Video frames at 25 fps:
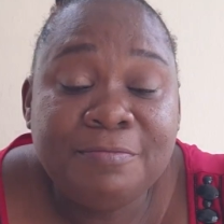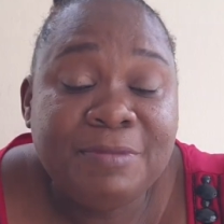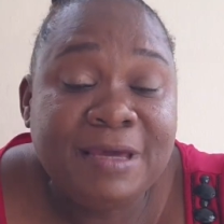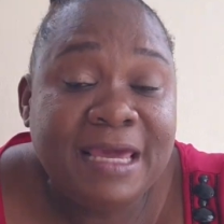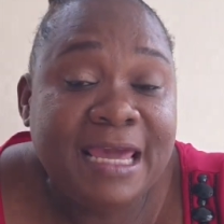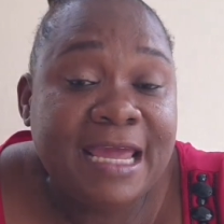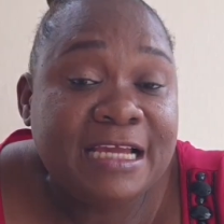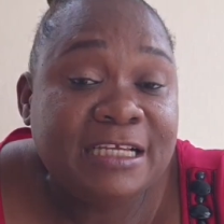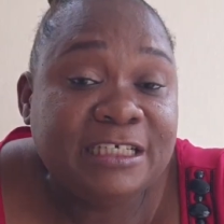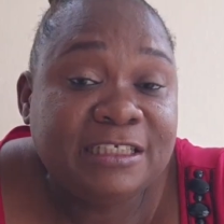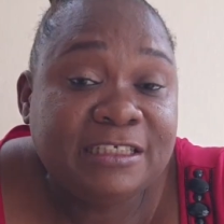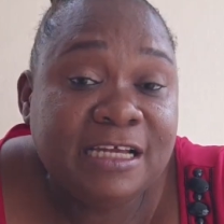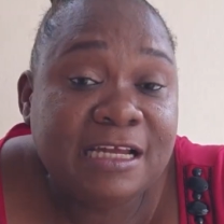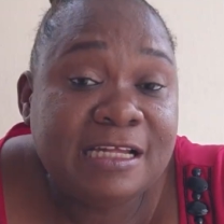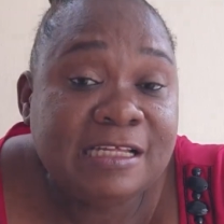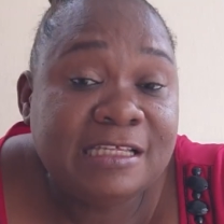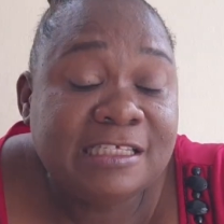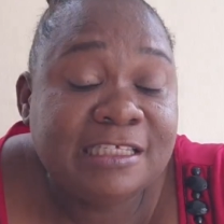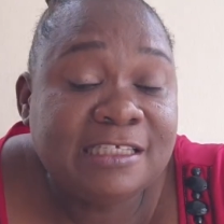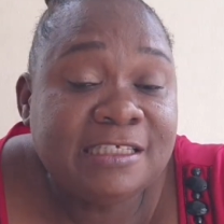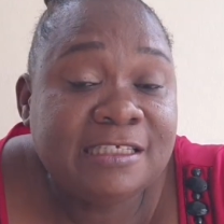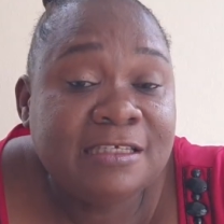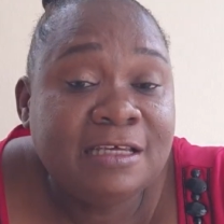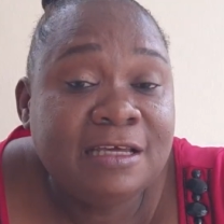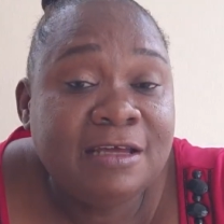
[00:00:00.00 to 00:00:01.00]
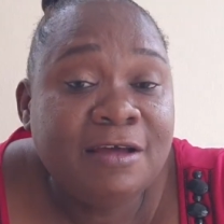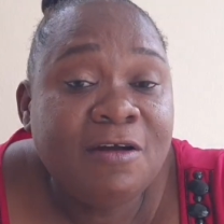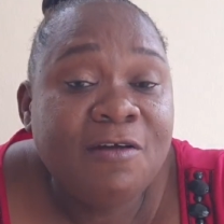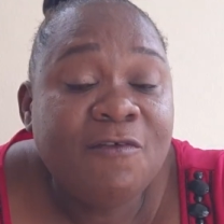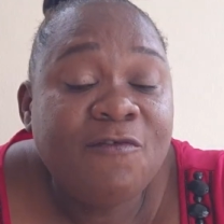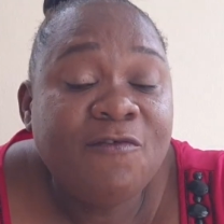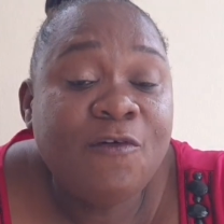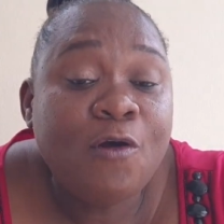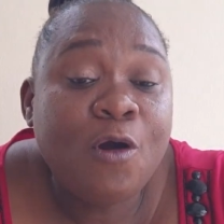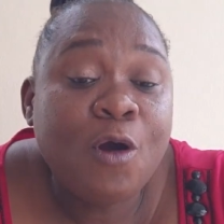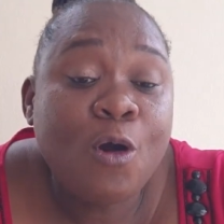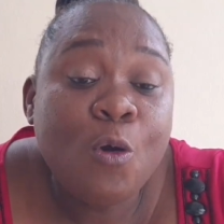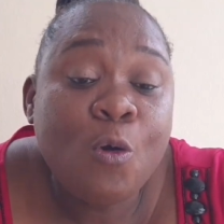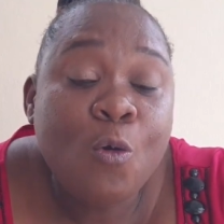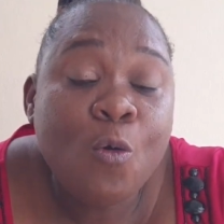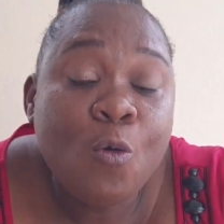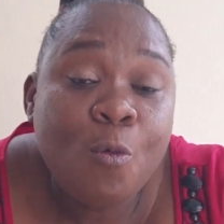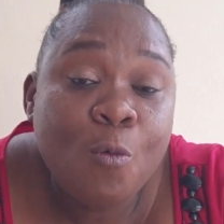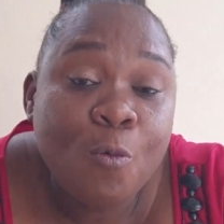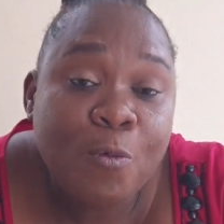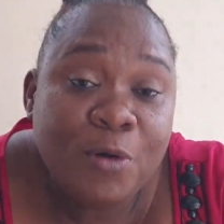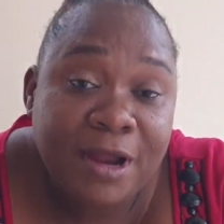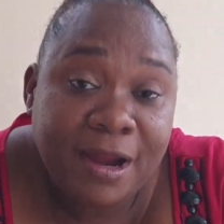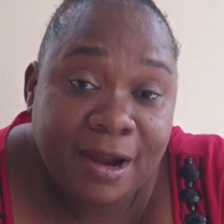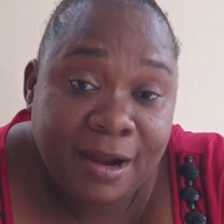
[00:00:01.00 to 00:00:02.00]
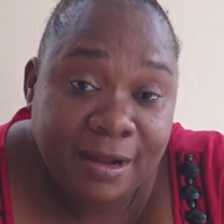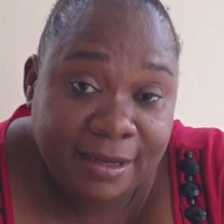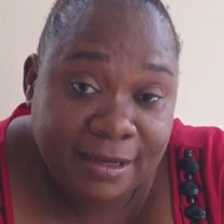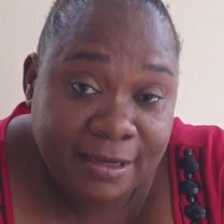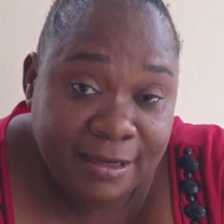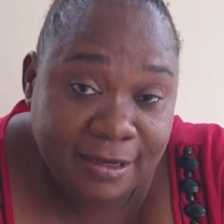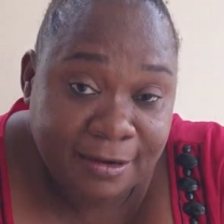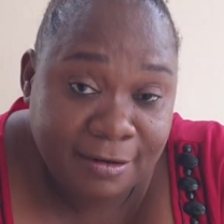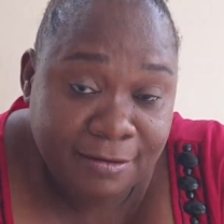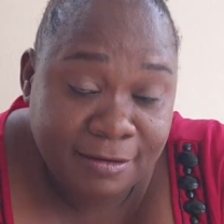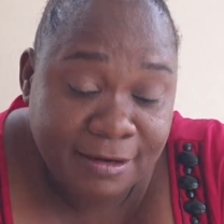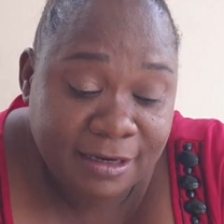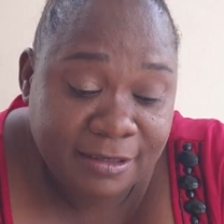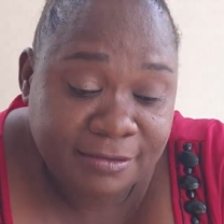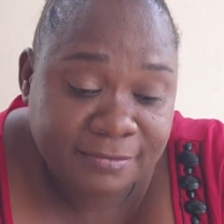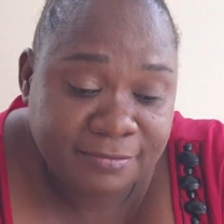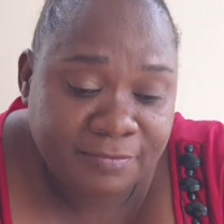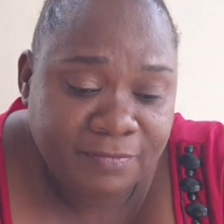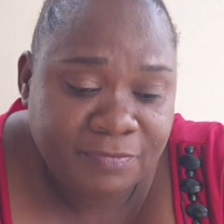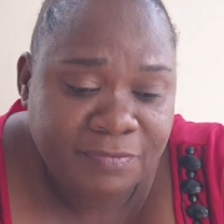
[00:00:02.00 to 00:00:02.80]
patients for whom we are caring.